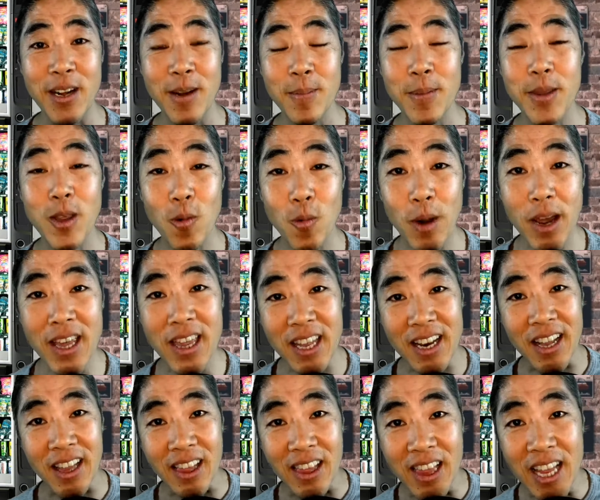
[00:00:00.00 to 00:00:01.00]
But the way that
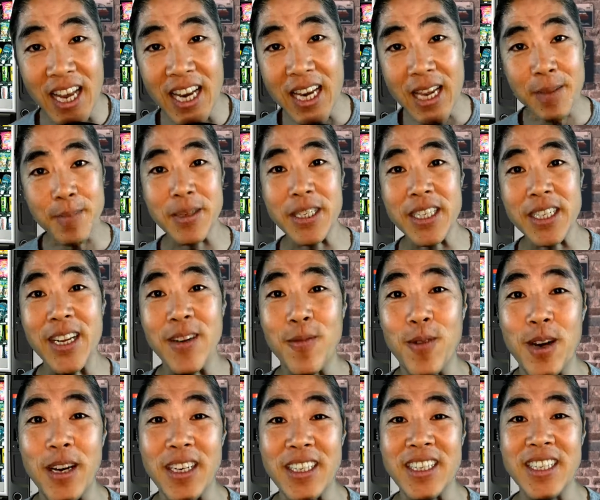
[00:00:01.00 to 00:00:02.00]
a lending machine
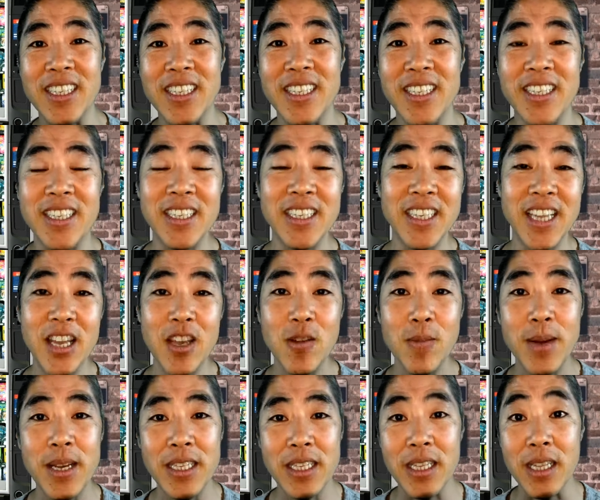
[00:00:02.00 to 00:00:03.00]
works is that you
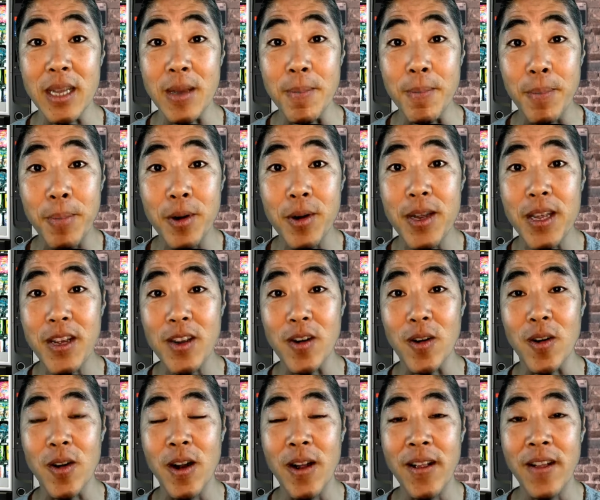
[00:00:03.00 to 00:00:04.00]
basically put
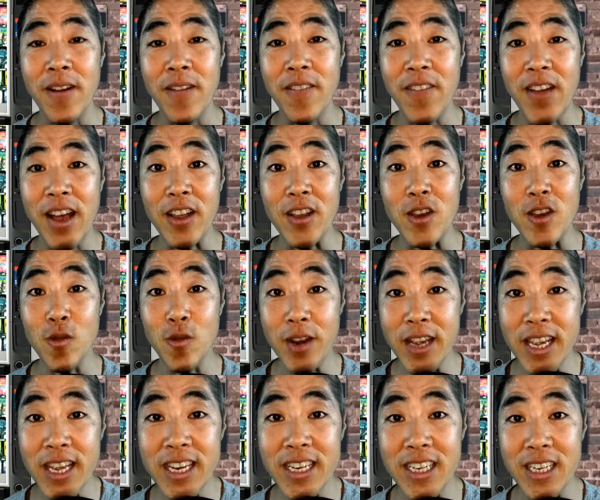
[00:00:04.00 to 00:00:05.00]
your value
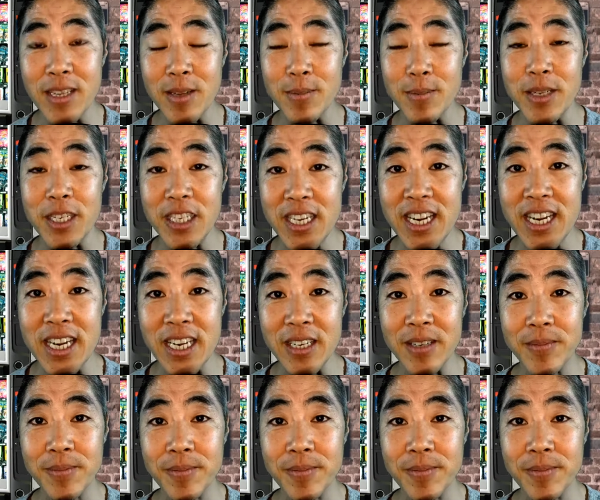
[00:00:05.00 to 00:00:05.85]
into the machine